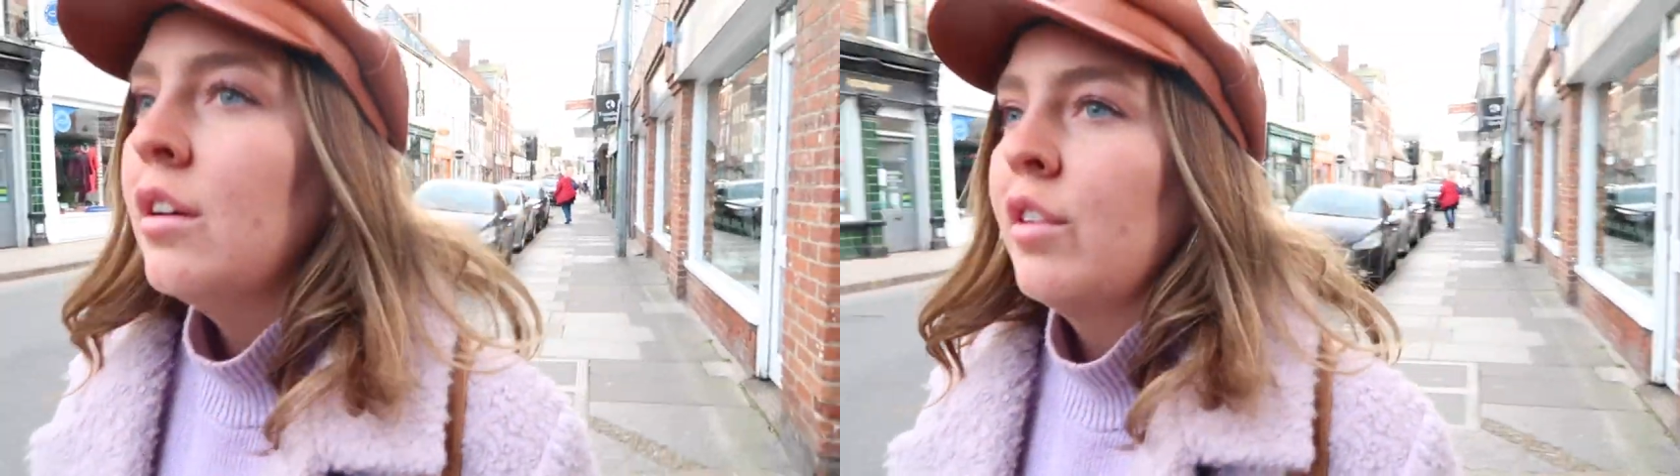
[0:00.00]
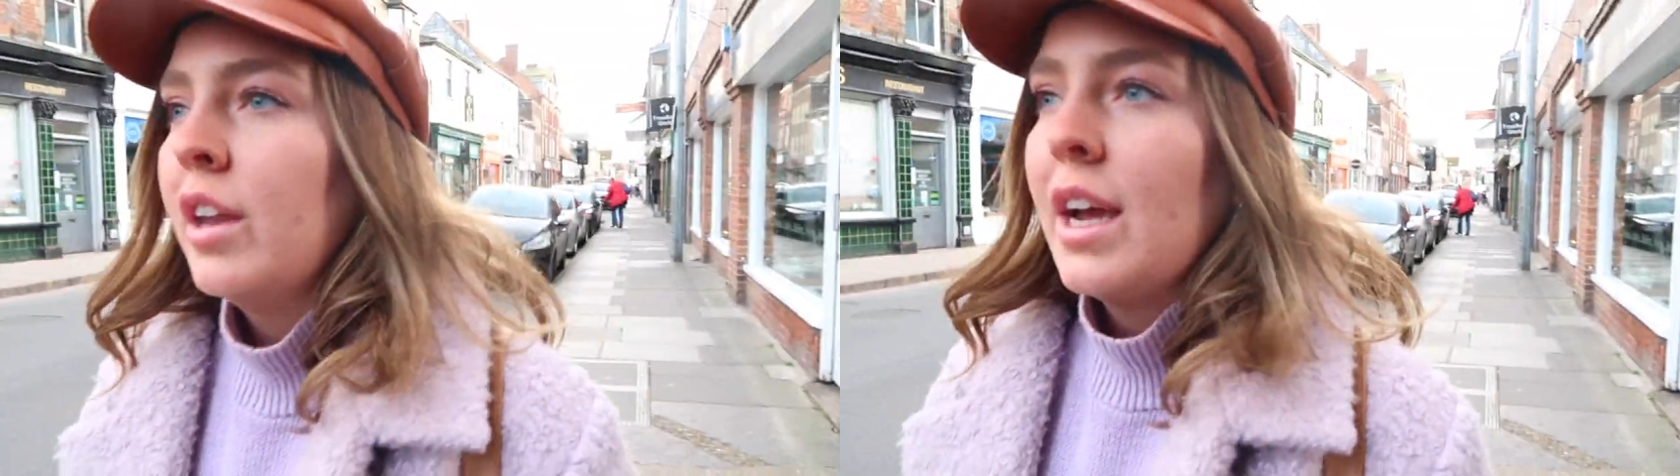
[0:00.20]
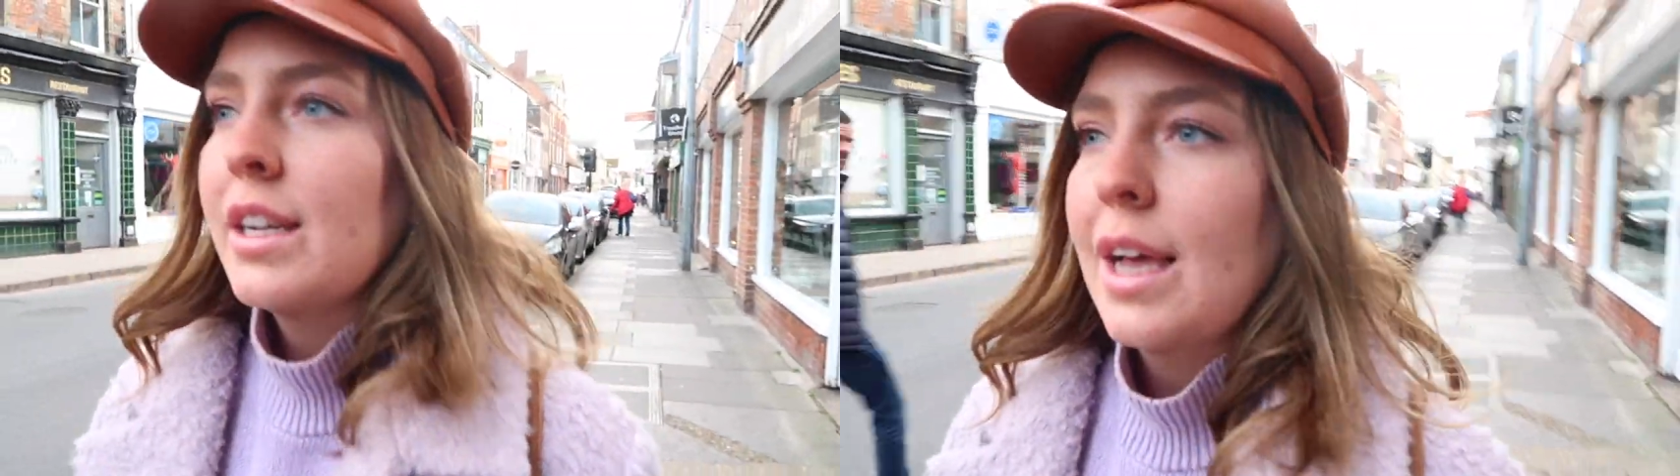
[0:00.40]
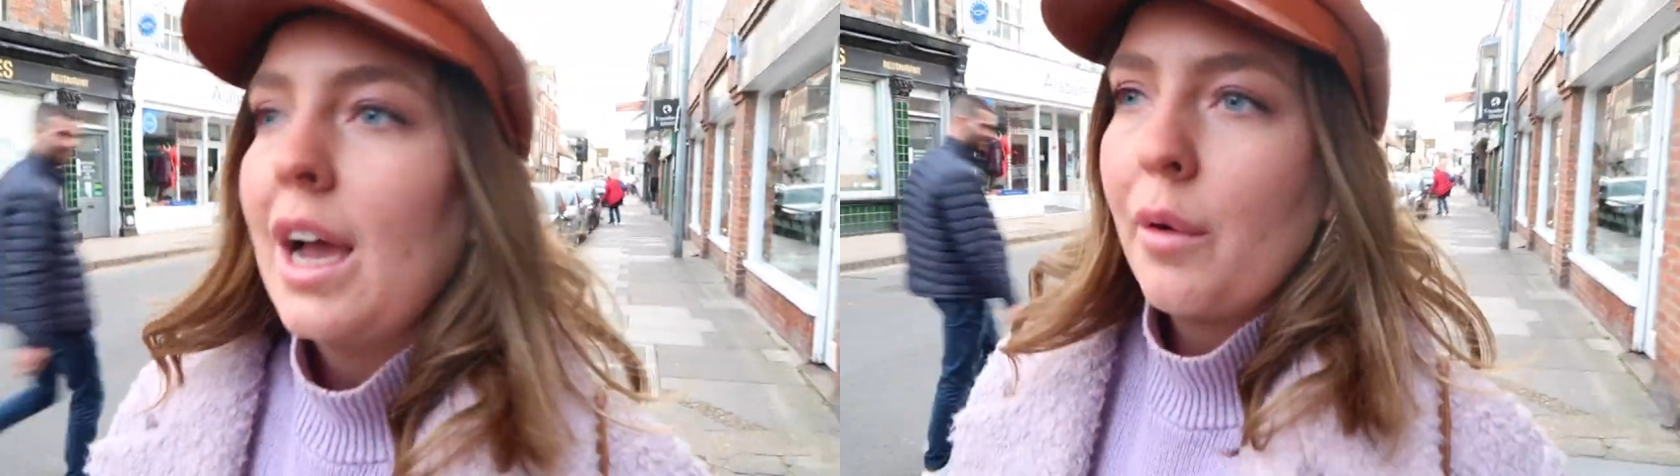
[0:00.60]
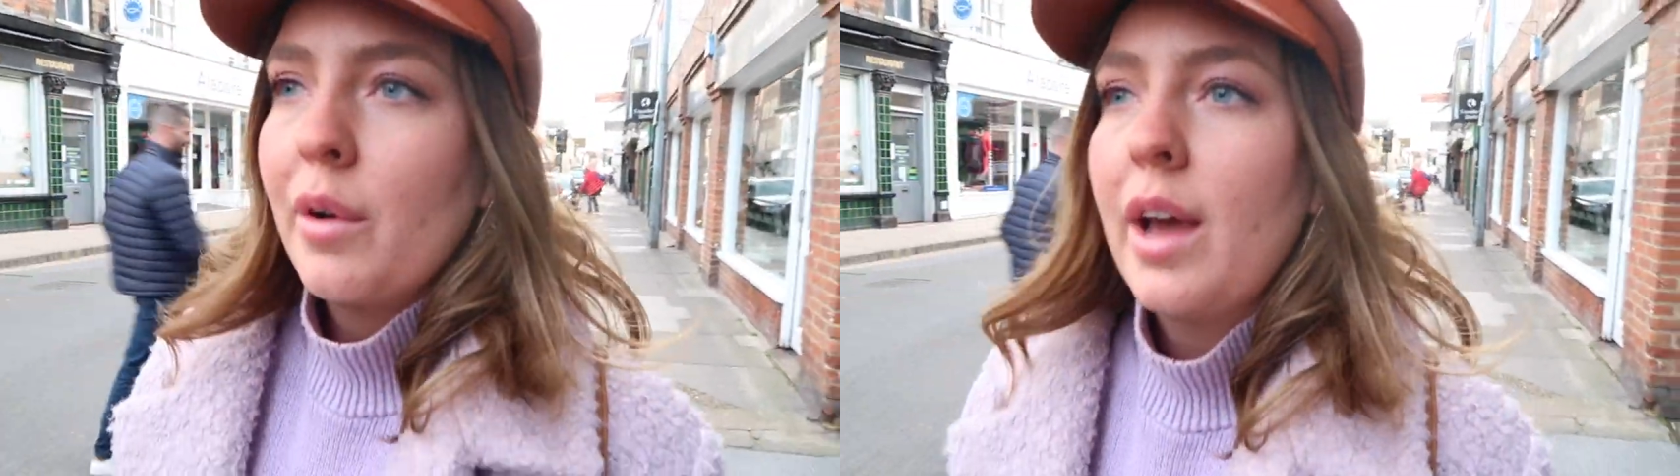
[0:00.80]
for the next
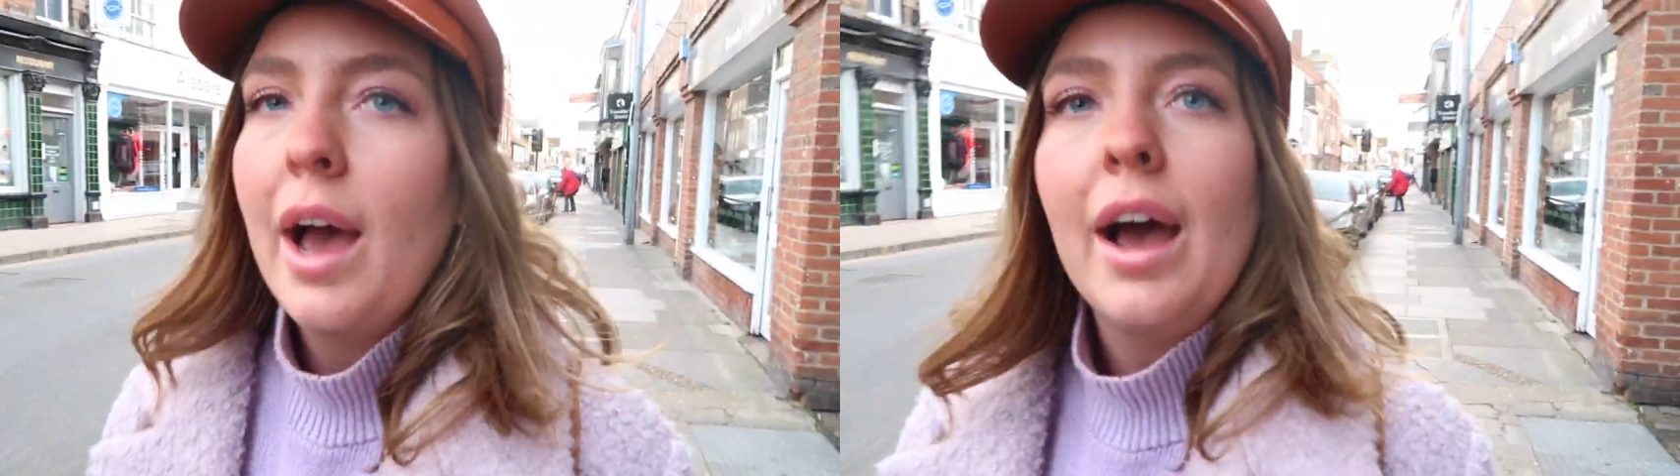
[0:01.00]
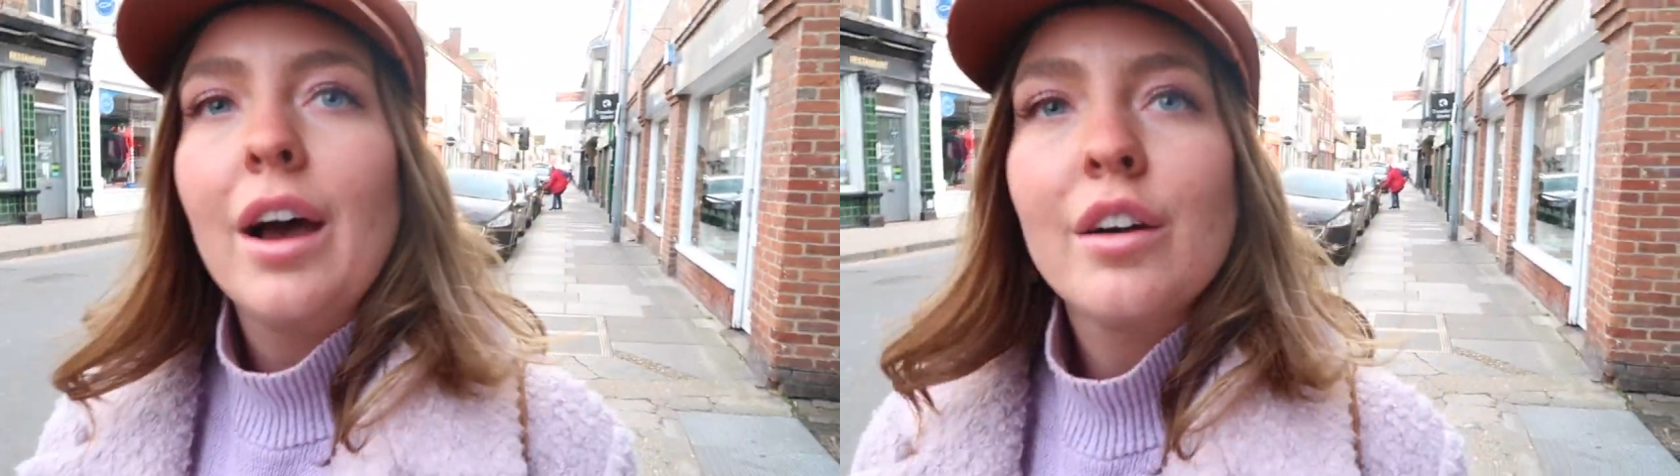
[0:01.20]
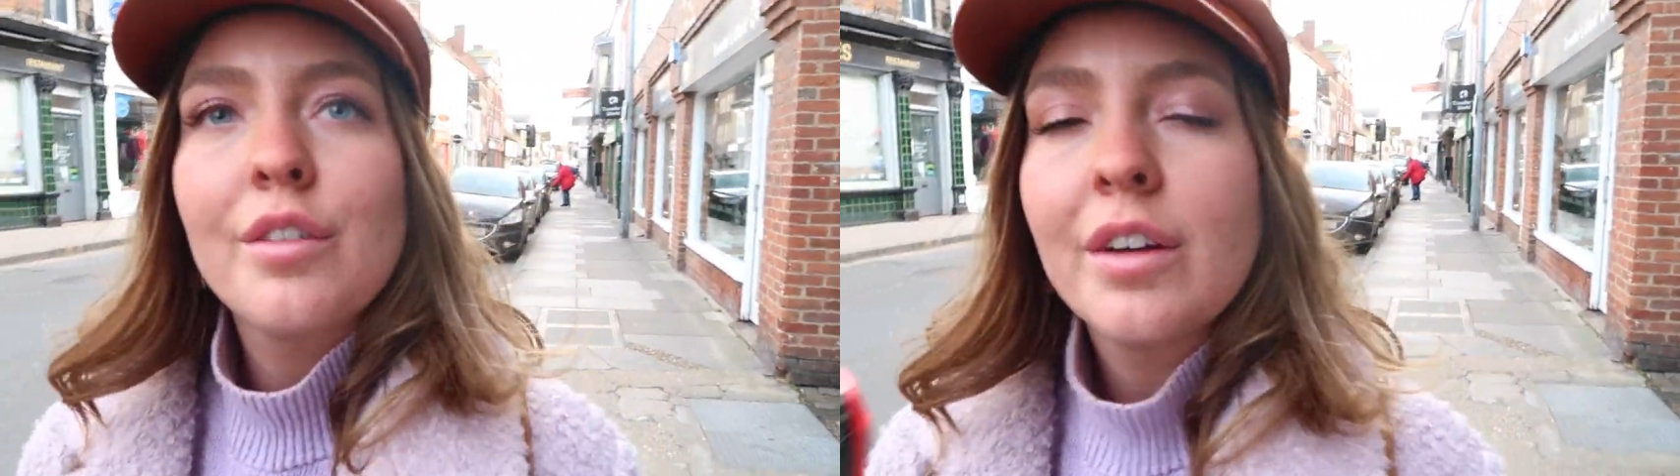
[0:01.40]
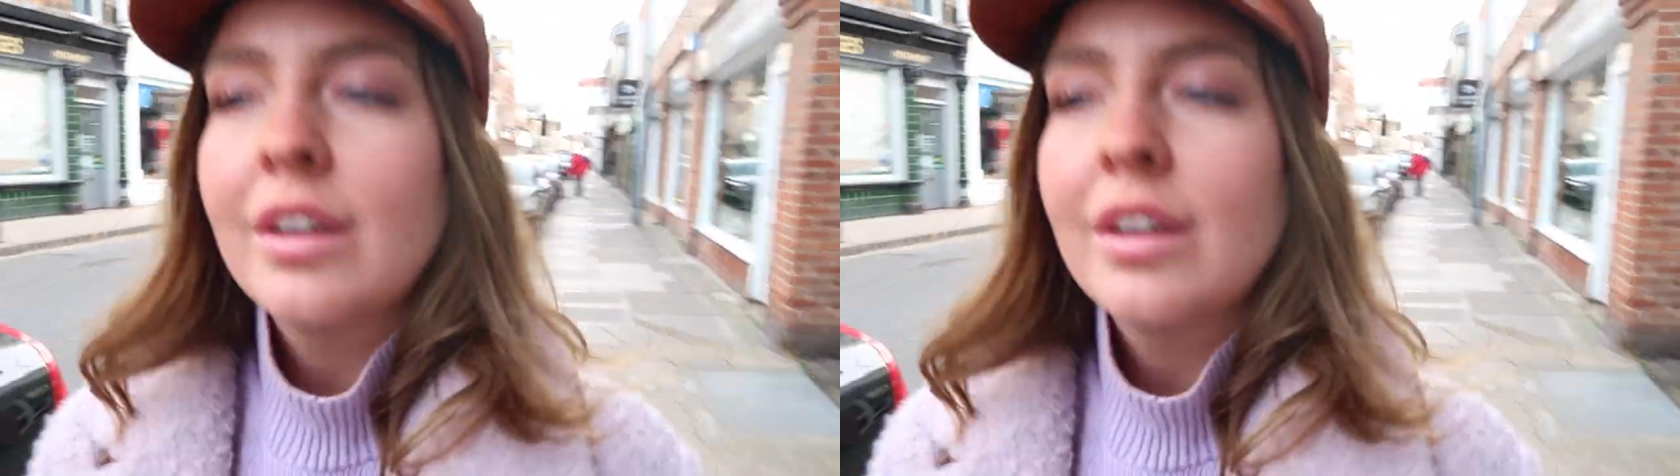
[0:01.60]
hour and a half.